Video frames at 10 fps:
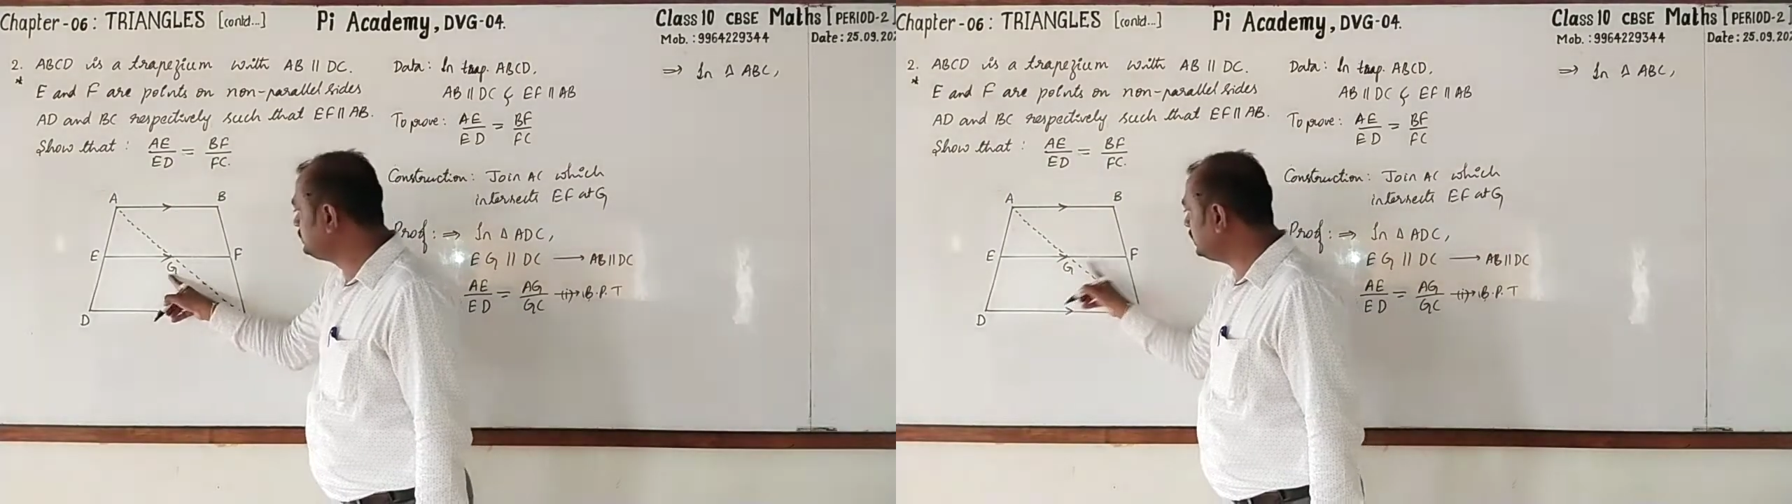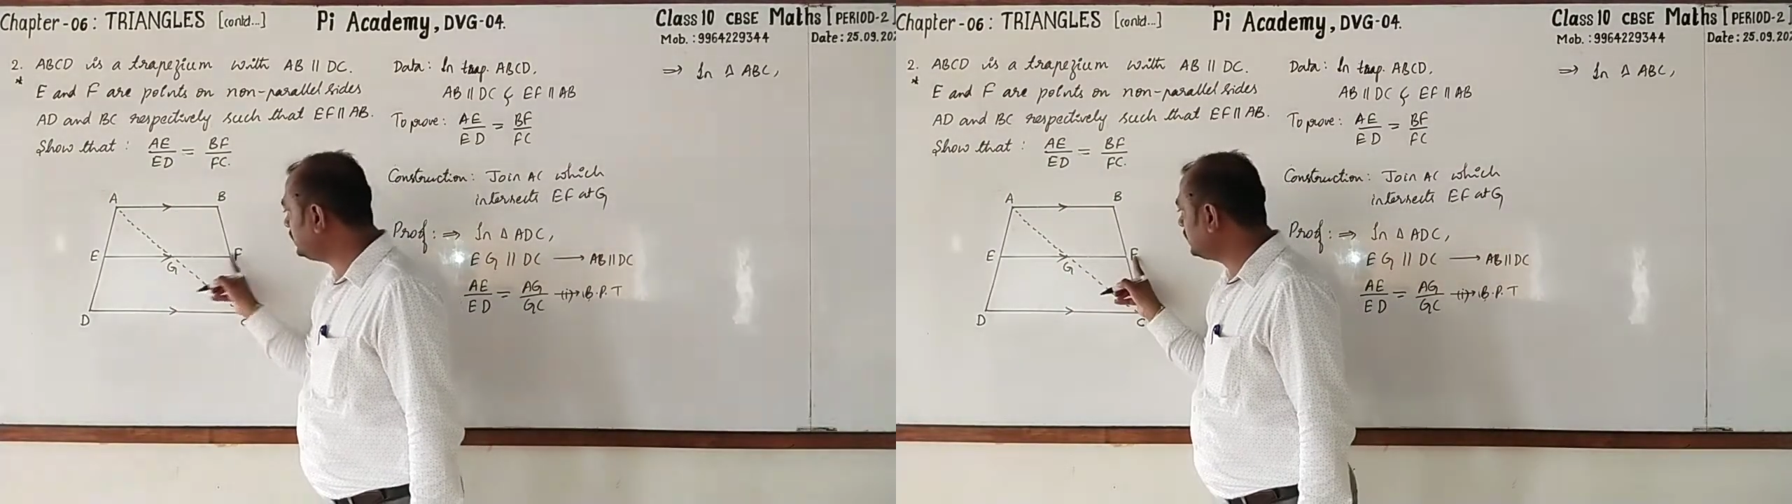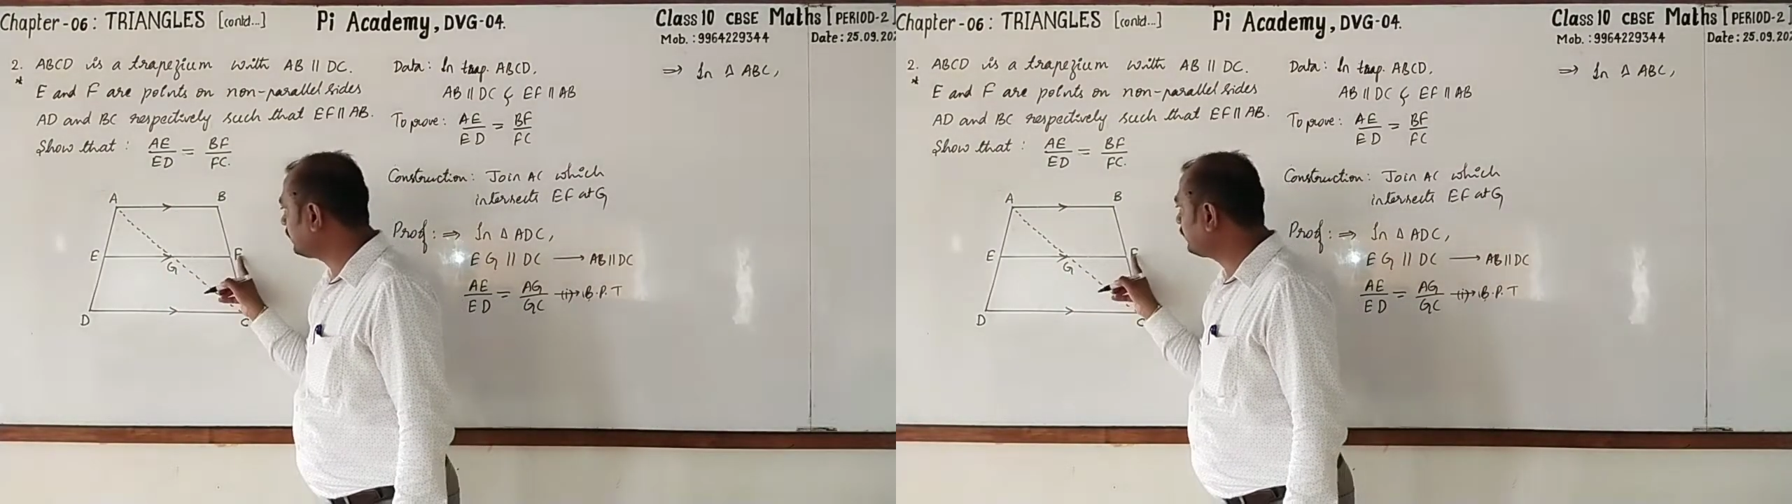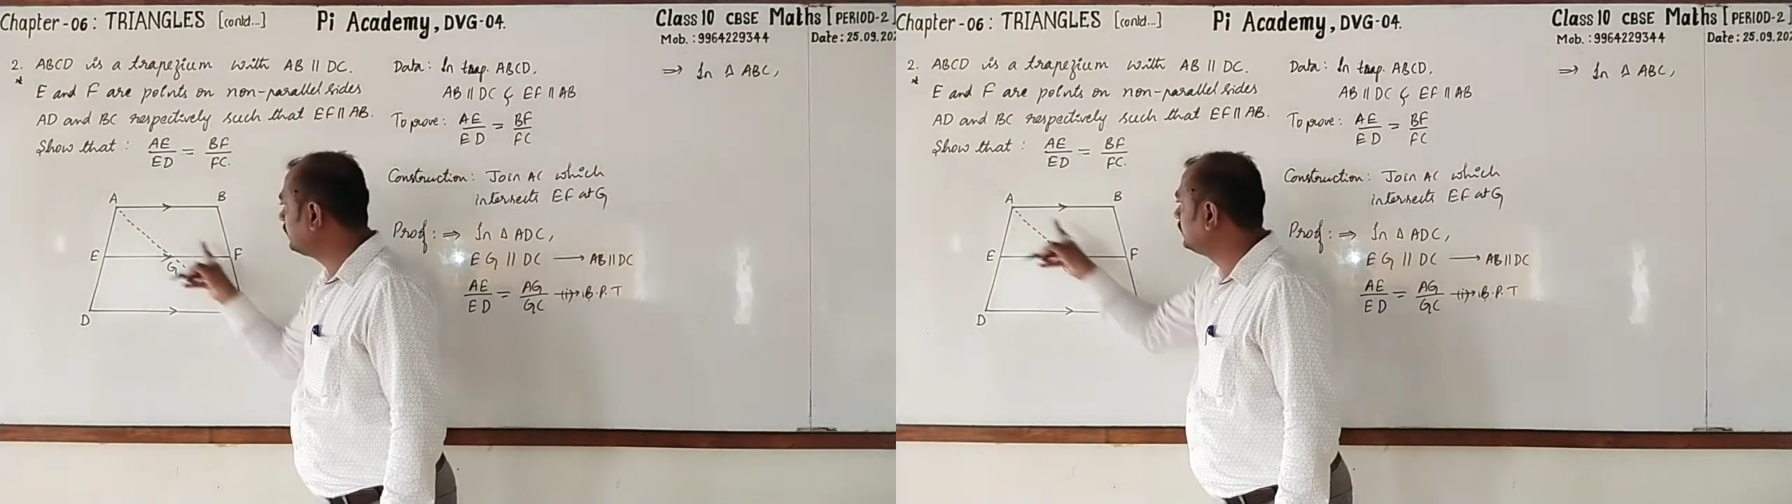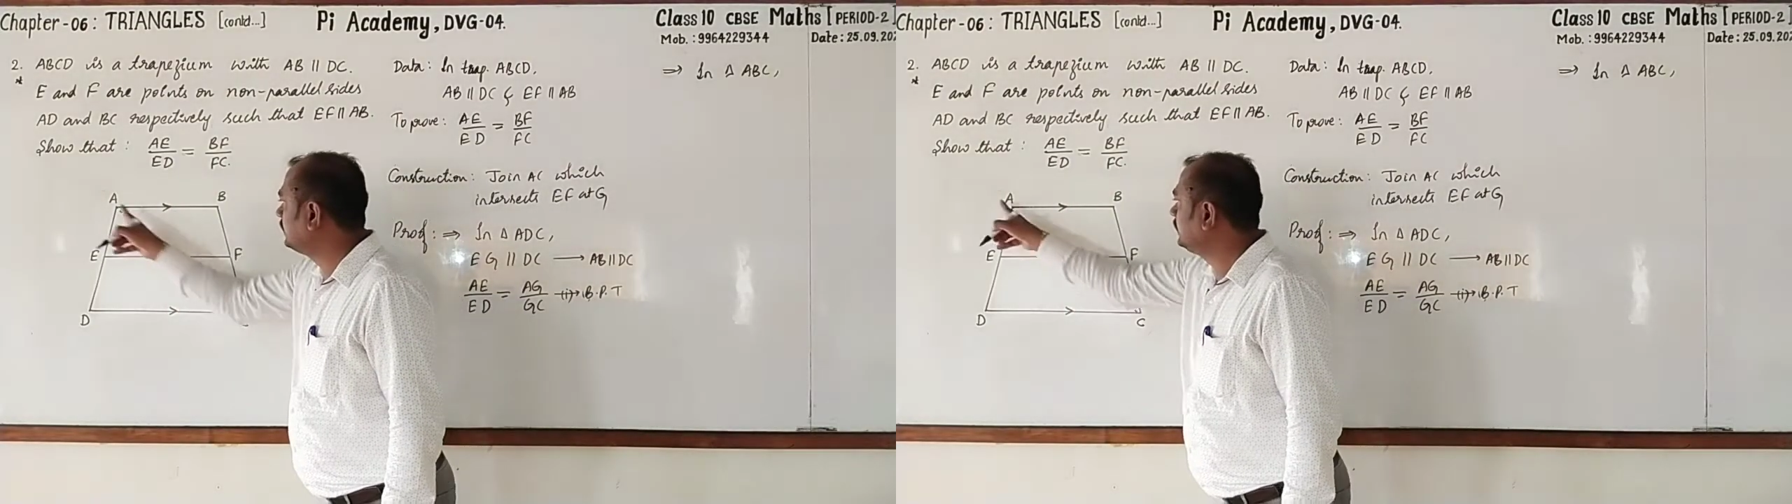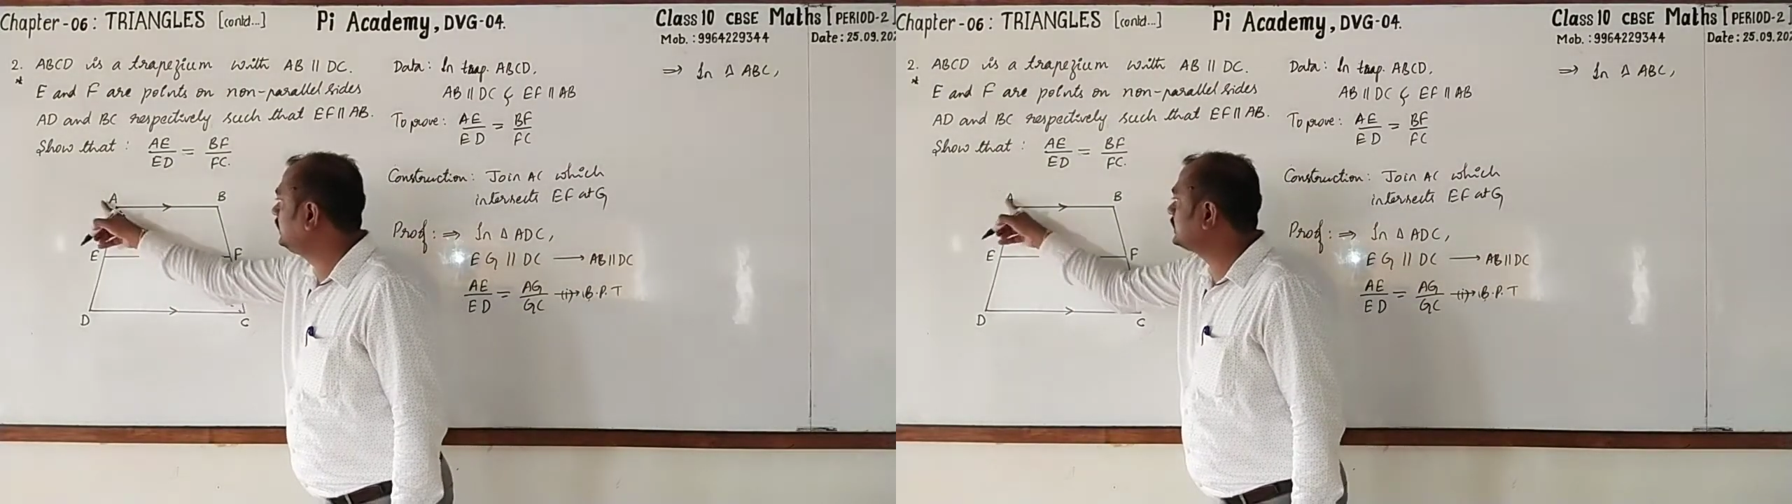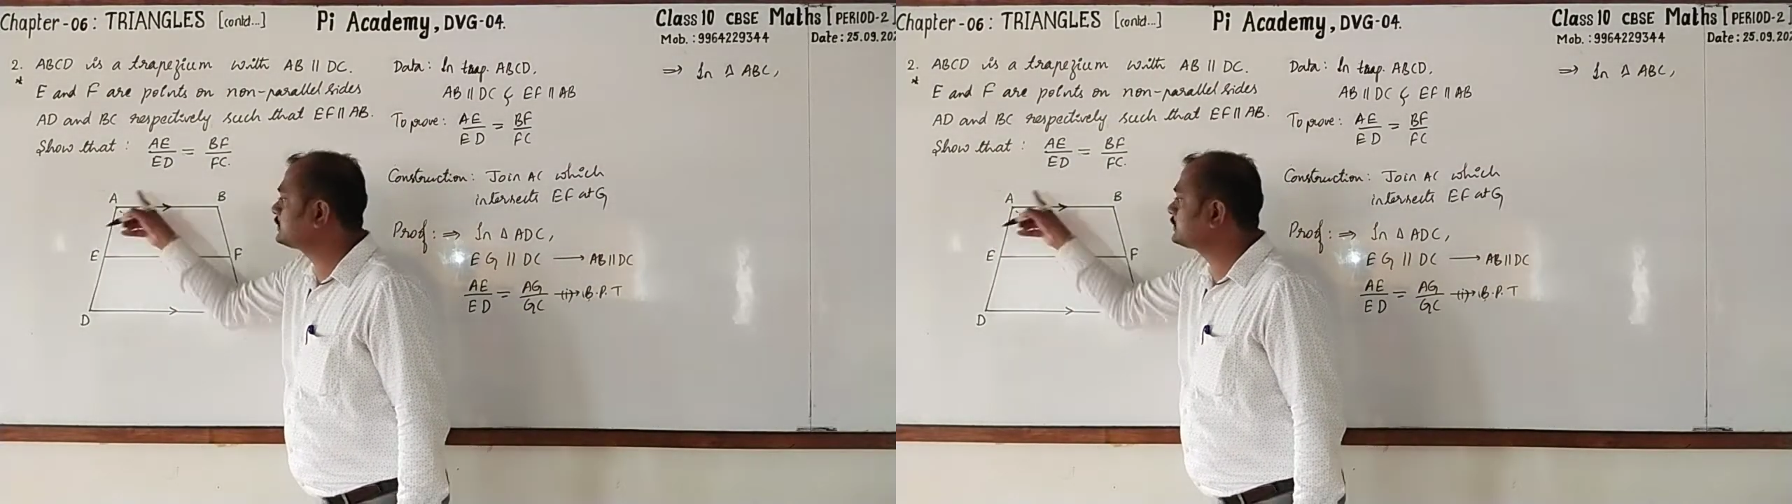GF is